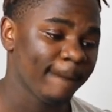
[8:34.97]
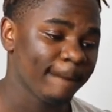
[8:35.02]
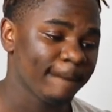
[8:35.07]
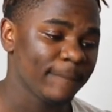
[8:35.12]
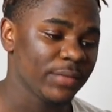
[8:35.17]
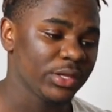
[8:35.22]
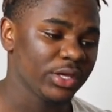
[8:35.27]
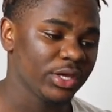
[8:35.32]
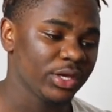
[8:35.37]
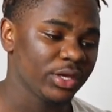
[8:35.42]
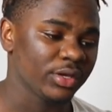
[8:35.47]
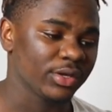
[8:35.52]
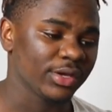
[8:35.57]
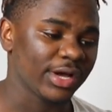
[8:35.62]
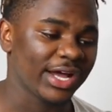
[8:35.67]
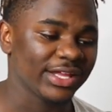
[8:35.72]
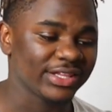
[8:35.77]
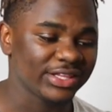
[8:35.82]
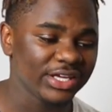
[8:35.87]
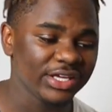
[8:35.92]
yeah,
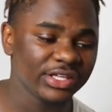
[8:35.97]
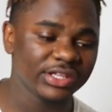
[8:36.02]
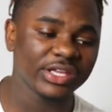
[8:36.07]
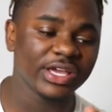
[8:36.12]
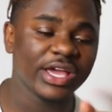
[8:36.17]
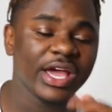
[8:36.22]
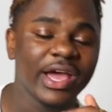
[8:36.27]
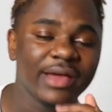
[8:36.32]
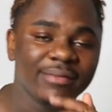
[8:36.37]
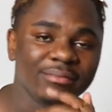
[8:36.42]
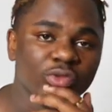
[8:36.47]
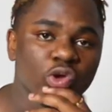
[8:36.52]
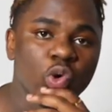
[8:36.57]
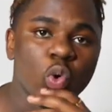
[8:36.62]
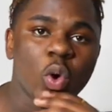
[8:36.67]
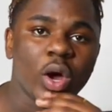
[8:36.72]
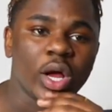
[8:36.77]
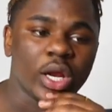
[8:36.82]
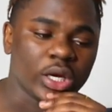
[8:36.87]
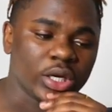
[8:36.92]
I think the guy in blue
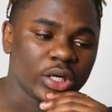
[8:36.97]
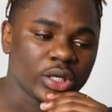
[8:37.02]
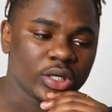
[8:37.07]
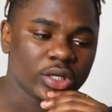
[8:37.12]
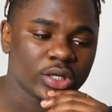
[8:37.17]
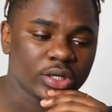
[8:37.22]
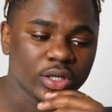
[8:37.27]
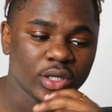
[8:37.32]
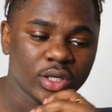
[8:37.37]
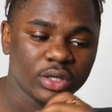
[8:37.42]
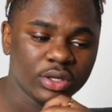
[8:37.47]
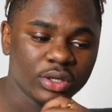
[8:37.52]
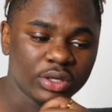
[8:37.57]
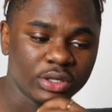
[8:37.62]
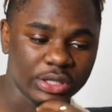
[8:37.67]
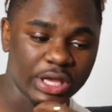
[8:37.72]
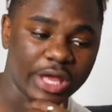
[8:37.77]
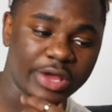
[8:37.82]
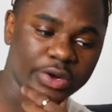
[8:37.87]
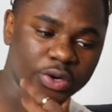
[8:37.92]
won.
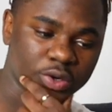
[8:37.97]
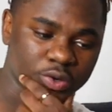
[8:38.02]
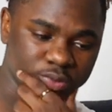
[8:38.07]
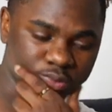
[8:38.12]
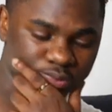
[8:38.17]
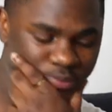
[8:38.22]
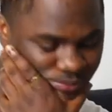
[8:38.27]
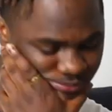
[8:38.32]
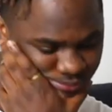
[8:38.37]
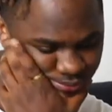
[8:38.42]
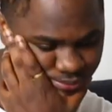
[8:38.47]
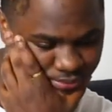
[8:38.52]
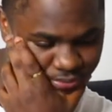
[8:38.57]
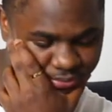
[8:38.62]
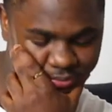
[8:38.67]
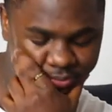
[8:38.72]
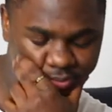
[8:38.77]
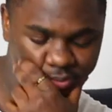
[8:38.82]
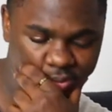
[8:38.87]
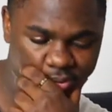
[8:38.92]
I don't
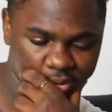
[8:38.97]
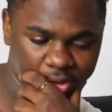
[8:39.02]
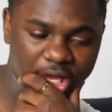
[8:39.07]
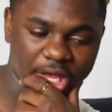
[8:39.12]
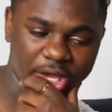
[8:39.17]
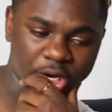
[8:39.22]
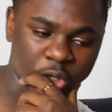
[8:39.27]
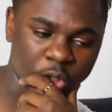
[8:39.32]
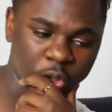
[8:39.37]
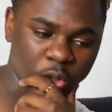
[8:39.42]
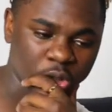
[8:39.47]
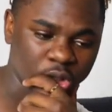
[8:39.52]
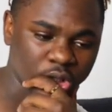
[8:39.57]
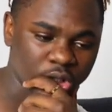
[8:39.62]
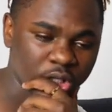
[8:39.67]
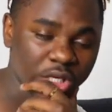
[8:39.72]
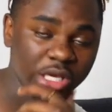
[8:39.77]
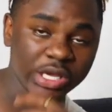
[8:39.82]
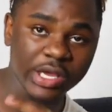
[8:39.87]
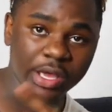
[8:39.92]
know,
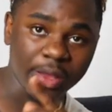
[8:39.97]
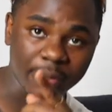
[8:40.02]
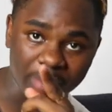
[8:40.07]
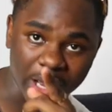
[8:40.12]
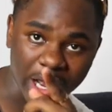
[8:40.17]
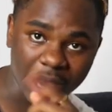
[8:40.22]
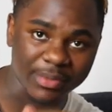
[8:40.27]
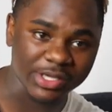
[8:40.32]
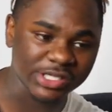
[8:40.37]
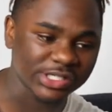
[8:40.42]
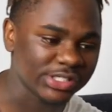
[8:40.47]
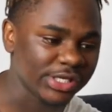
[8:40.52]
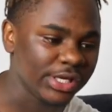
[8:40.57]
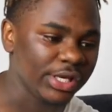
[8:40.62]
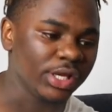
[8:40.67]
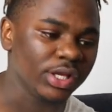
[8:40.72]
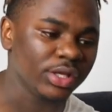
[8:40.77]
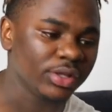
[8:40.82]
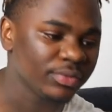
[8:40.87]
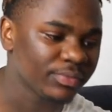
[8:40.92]
but I'ma see it.